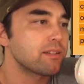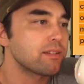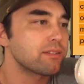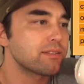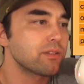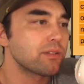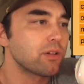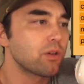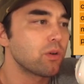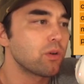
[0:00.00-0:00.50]

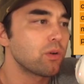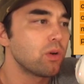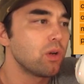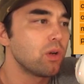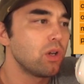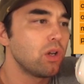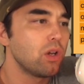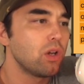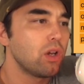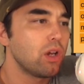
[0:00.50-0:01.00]
So
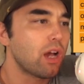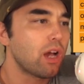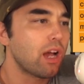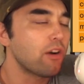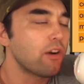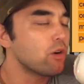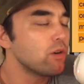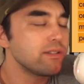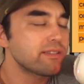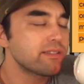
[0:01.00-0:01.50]
I
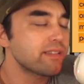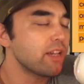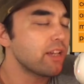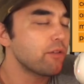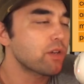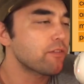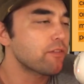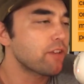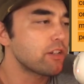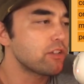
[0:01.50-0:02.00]
always say
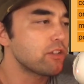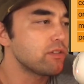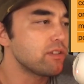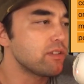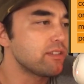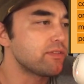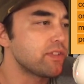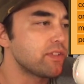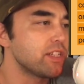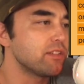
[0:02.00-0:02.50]
whenever I do
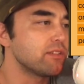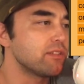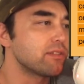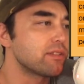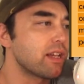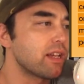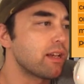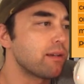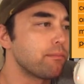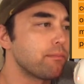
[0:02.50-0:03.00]
these videos
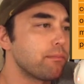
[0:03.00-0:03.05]
that